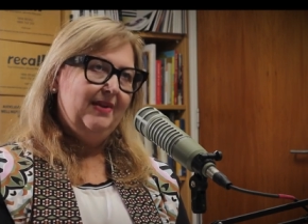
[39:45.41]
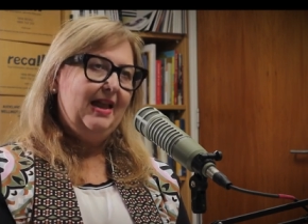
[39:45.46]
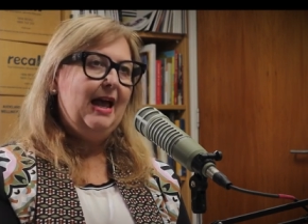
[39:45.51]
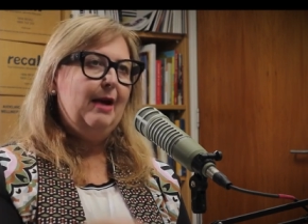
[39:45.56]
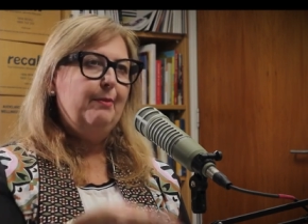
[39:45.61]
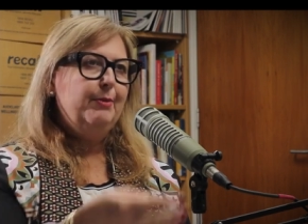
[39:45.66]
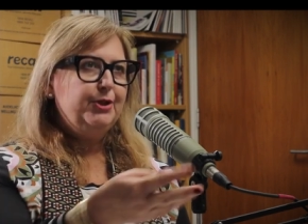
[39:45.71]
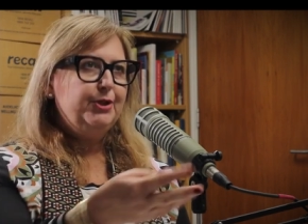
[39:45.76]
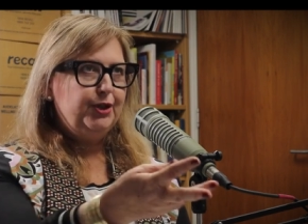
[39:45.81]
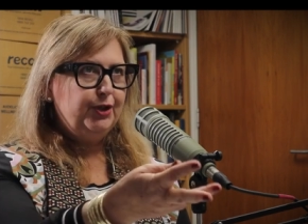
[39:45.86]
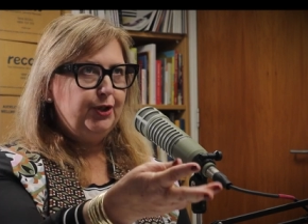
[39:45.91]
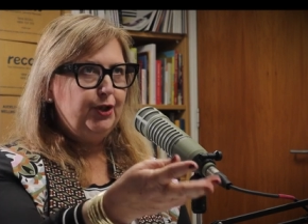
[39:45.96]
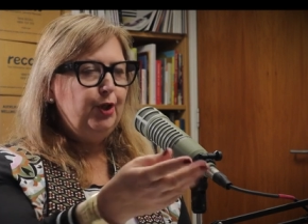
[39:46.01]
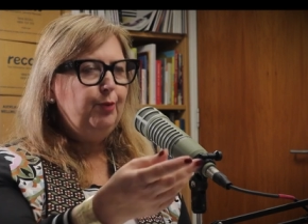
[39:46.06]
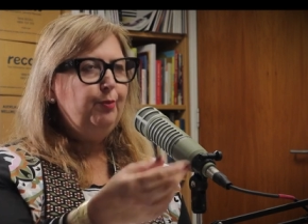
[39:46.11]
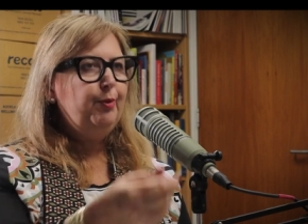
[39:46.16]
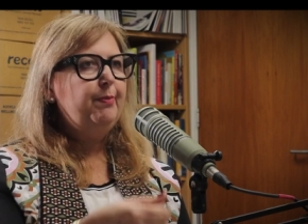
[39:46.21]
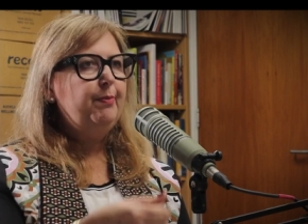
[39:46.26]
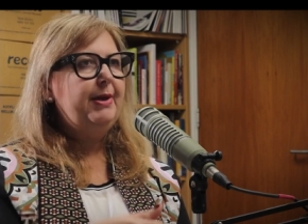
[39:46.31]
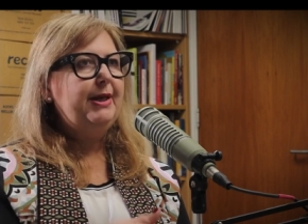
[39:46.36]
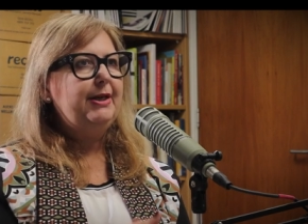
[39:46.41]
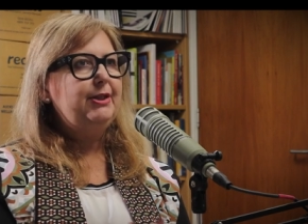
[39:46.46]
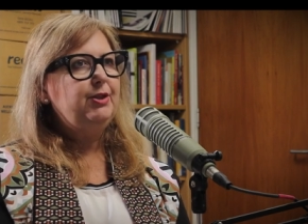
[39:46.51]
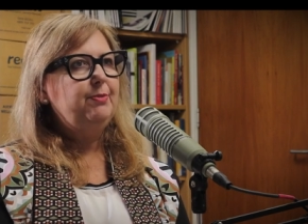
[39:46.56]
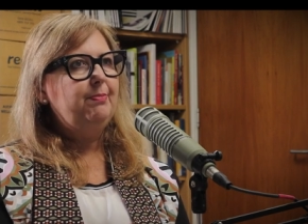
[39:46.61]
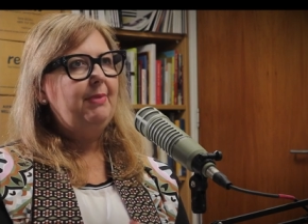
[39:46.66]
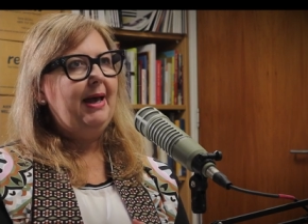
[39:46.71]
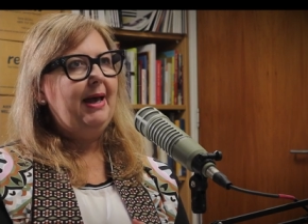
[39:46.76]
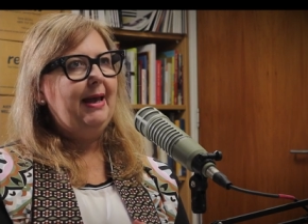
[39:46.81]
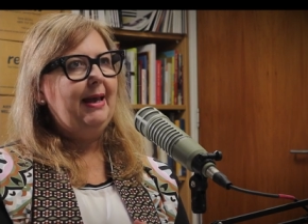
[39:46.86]
How much are you prepared
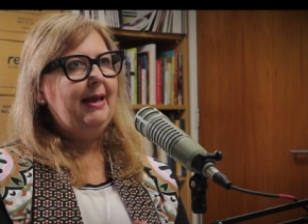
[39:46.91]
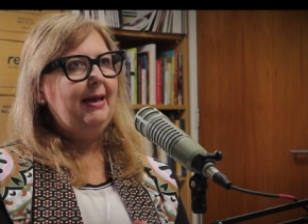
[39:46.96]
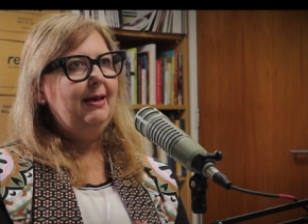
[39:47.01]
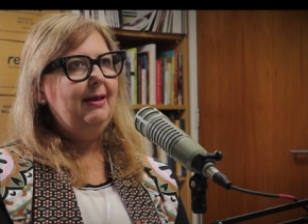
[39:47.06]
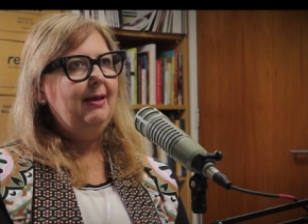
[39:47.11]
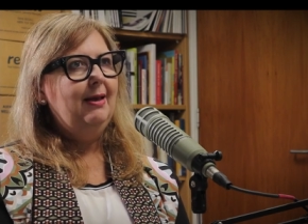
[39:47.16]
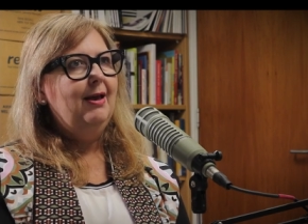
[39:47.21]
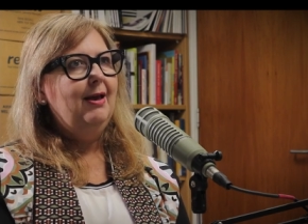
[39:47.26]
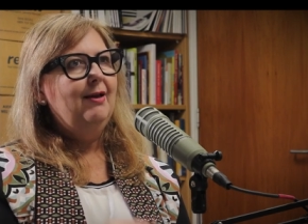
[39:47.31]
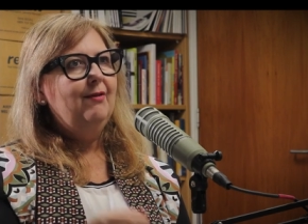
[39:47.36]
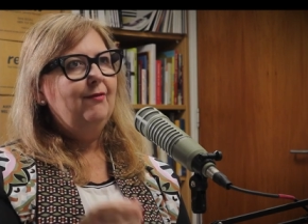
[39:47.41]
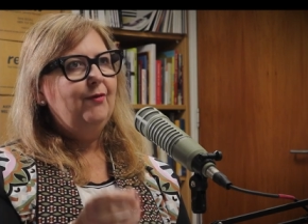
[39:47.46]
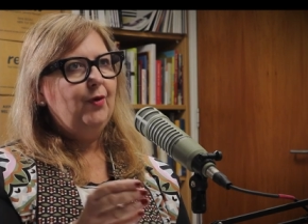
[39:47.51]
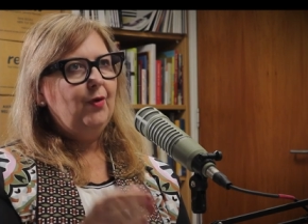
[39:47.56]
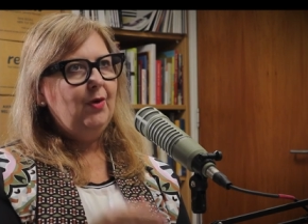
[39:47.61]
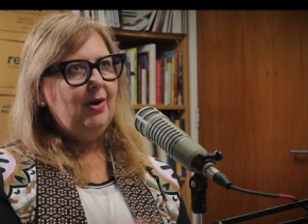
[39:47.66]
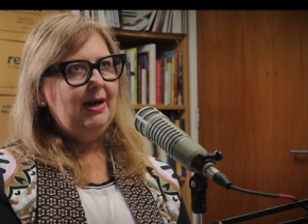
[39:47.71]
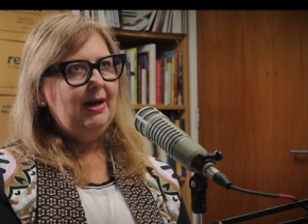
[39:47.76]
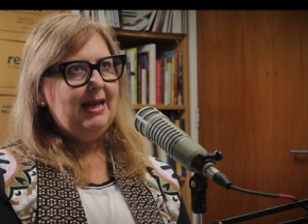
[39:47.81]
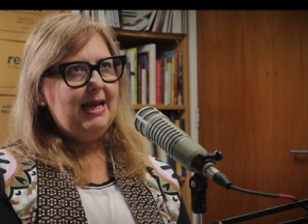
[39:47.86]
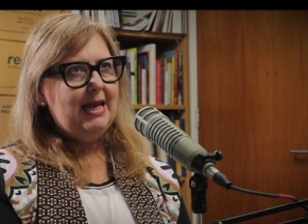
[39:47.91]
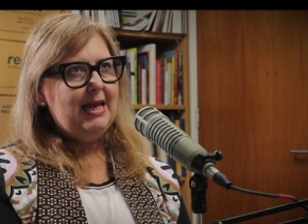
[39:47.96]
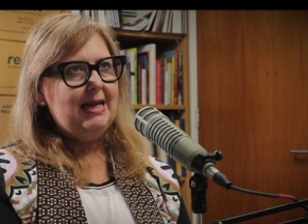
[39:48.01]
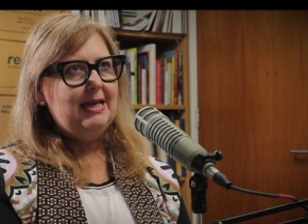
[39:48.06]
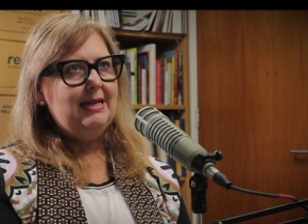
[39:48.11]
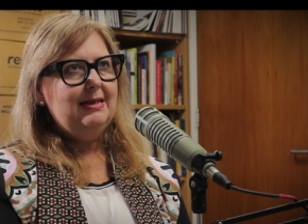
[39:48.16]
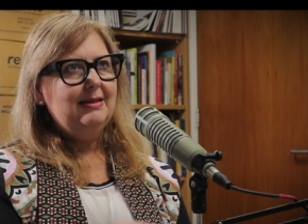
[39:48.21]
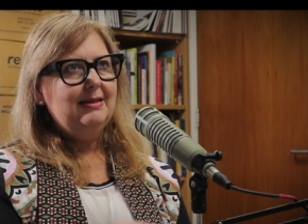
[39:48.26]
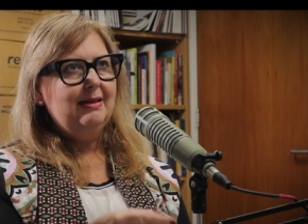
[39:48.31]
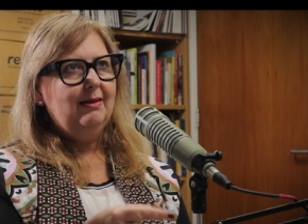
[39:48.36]
to pay for a
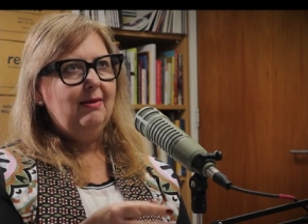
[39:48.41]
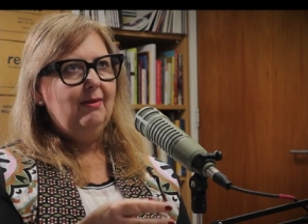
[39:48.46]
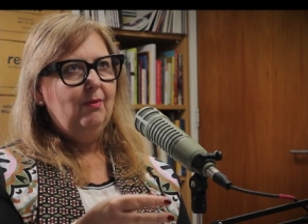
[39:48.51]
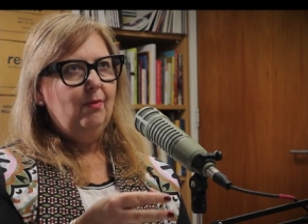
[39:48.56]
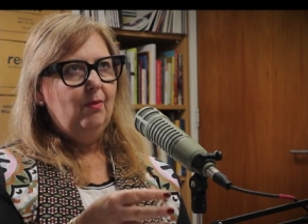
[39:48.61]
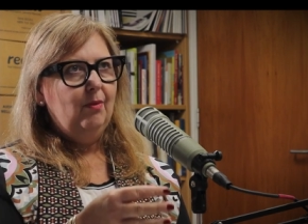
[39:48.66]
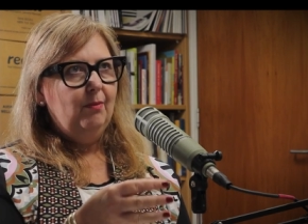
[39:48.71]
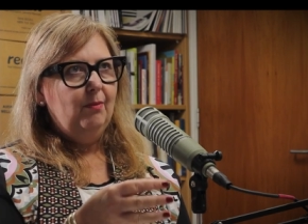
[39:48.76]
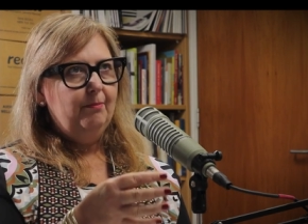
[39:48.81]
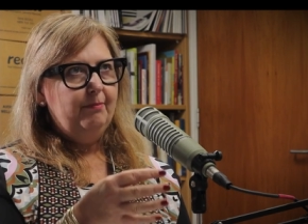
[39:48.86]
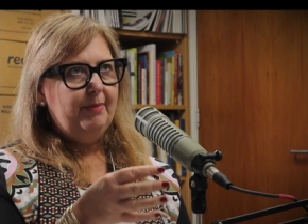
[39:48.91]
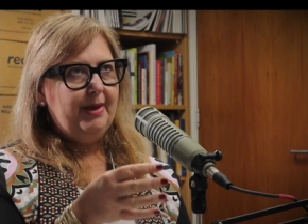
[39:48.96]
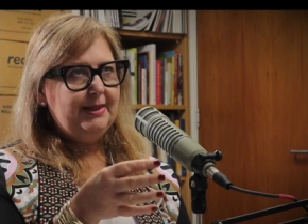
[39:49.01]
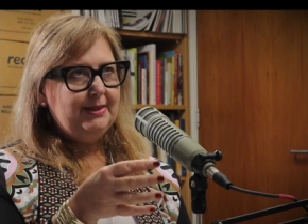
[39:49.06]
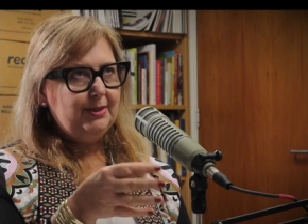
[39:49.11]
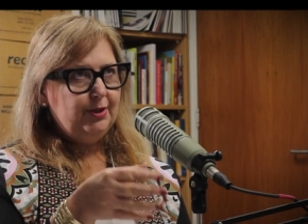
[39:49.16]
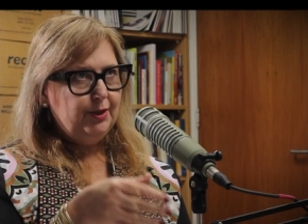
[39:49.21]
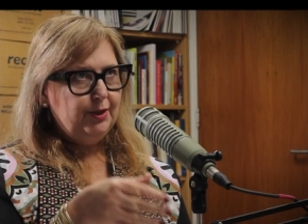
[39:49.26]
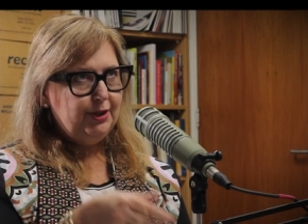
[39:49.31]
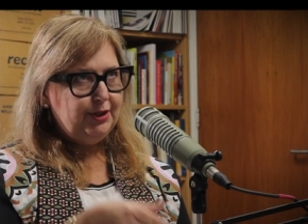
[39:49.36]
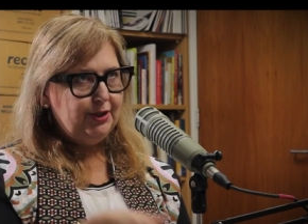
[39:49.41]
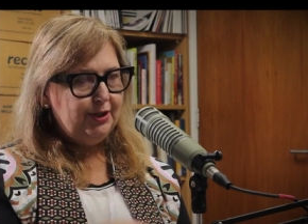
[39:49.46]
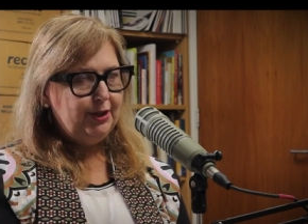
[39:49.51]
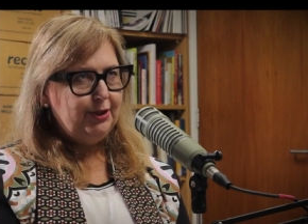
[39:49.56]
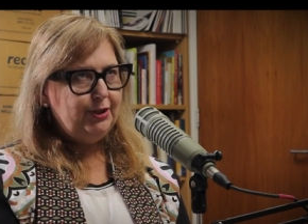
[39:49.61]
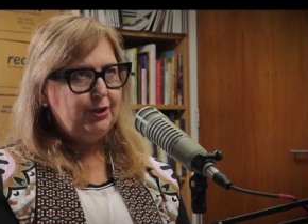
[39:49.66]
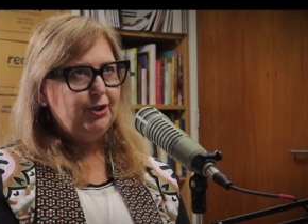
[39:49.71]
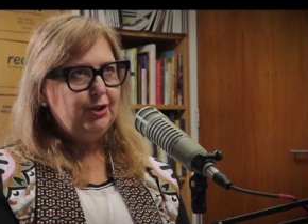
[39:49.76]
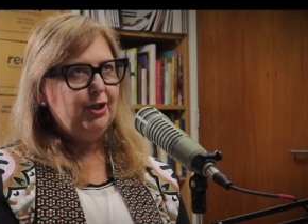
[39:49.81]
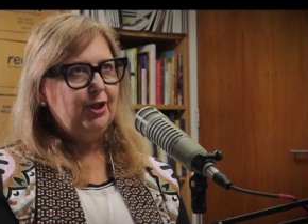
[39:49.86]
lead based on a
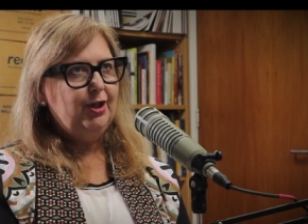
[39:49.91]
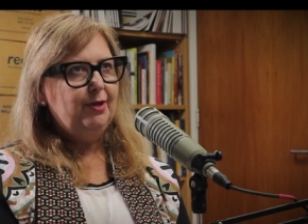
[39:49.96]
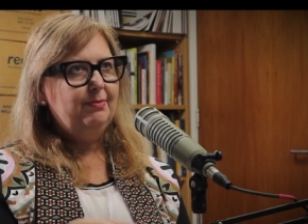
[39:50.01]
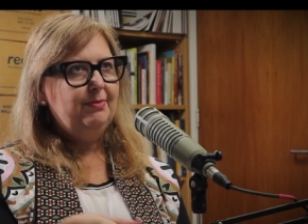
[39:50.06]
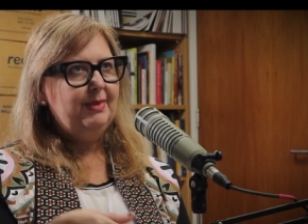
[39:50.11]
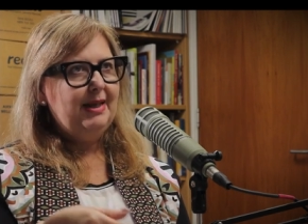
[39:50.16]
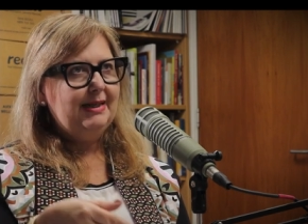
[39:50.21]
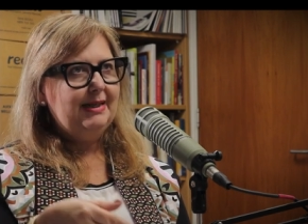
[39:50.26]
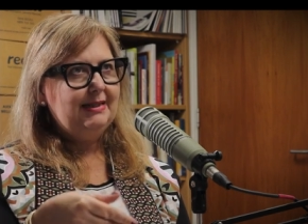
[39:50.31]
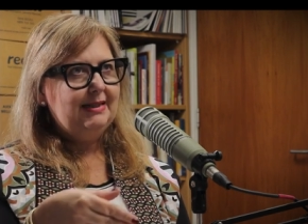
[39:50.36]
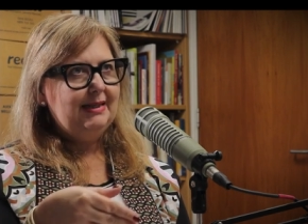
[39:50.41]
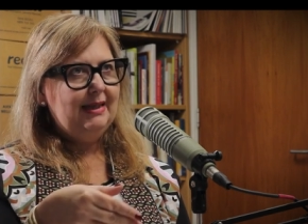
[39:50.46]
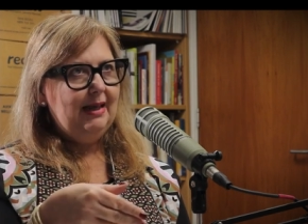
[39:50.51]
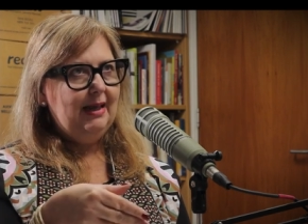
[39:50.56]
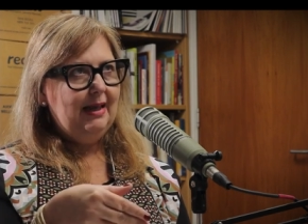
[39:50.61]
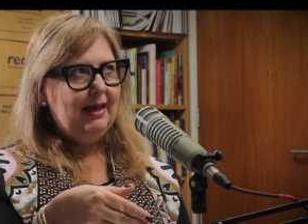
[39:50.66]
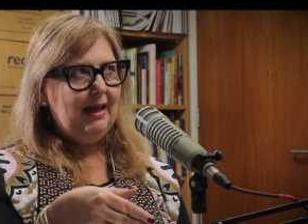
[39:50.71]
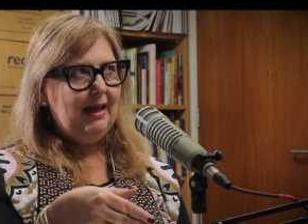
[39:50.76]
search term that's